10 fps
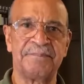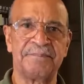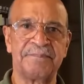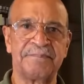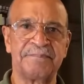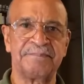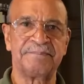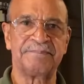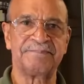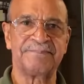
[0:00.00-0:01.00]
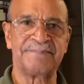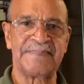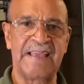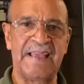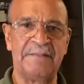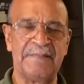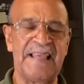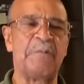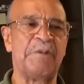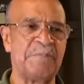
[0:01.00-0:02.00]
Okay?
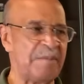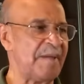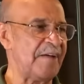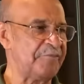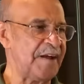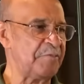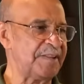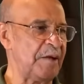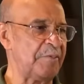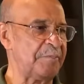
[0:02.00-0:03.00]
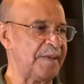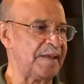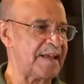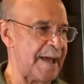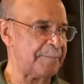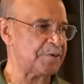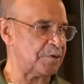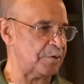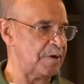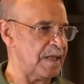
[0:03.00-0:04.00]
That would be my favorite. That would be
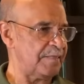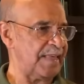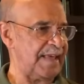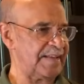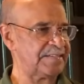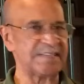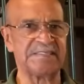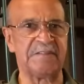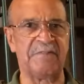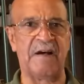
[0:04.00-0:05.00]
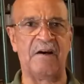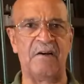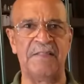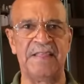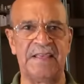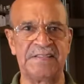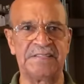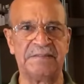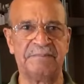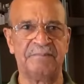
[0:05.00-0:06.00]
capture the essence of all of
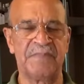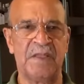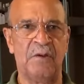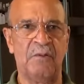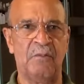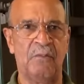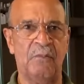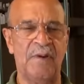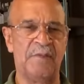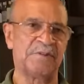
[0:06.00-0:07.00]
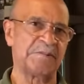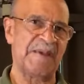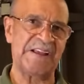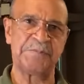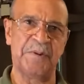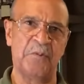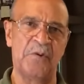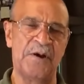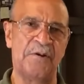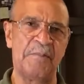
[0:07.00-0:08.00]
this, whether it was a mash bill
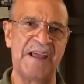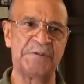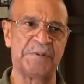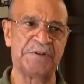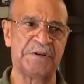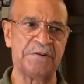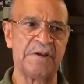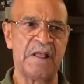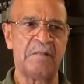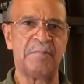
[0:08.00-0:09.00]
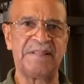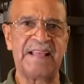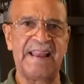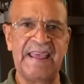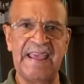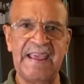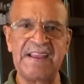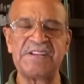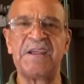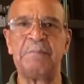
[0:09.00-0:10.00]
1 or a mash bill 2, but that
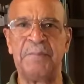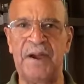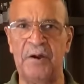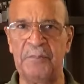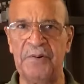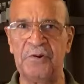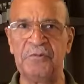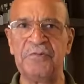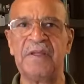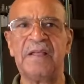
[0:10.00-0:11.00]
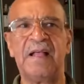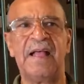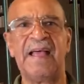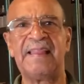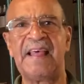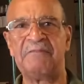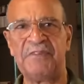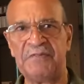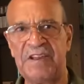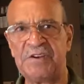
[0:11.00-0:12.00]
age, barrel proof, and that
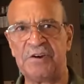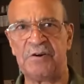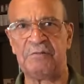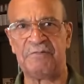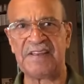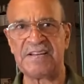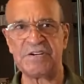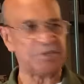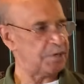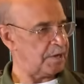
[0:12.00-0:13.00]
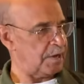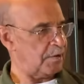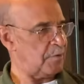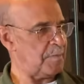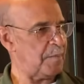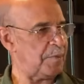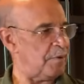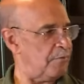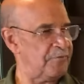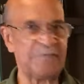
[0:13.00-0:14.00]
15-year vintage.
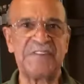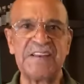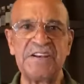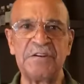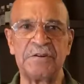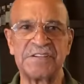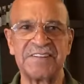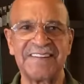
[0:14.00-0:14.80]
Remember, 15 years.